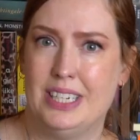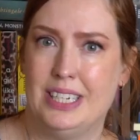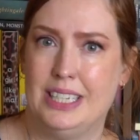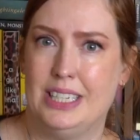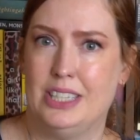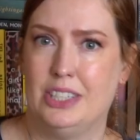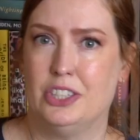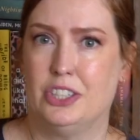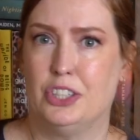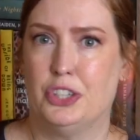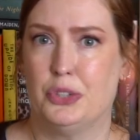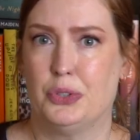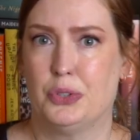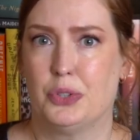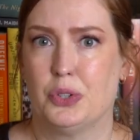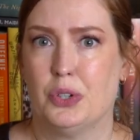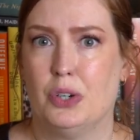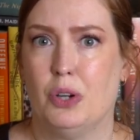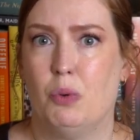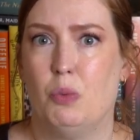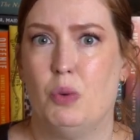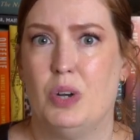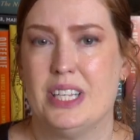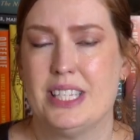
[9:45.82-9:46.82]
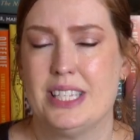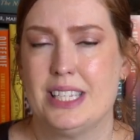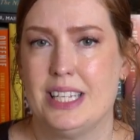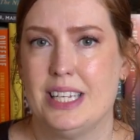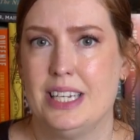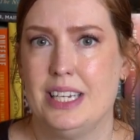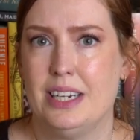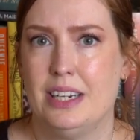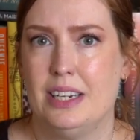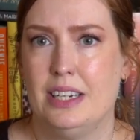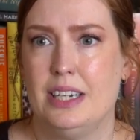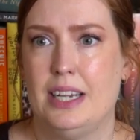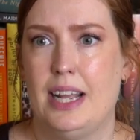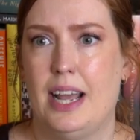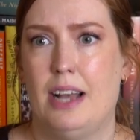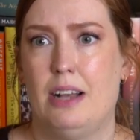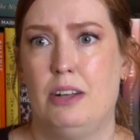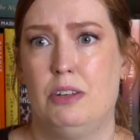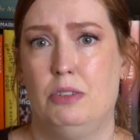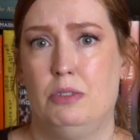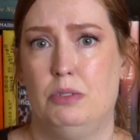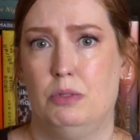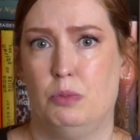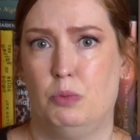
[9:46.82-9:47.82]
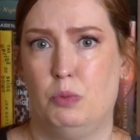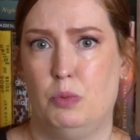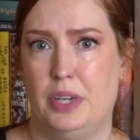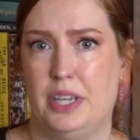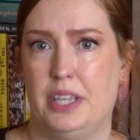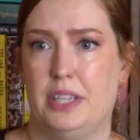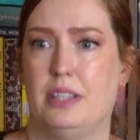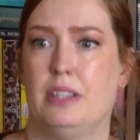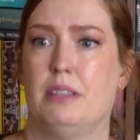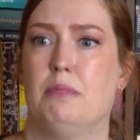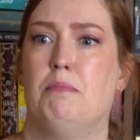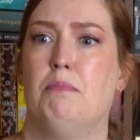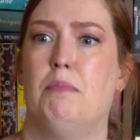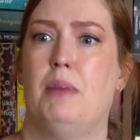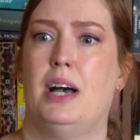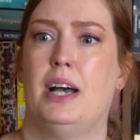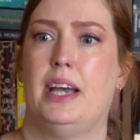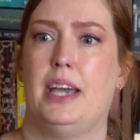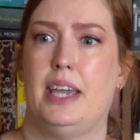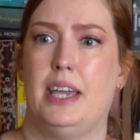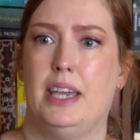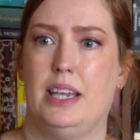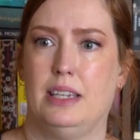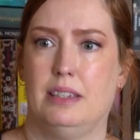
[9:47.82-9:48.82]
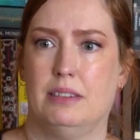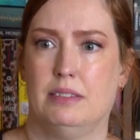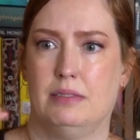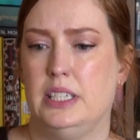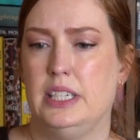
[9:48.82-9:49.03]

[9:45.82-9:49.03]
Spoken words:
need to go through it once a year now with my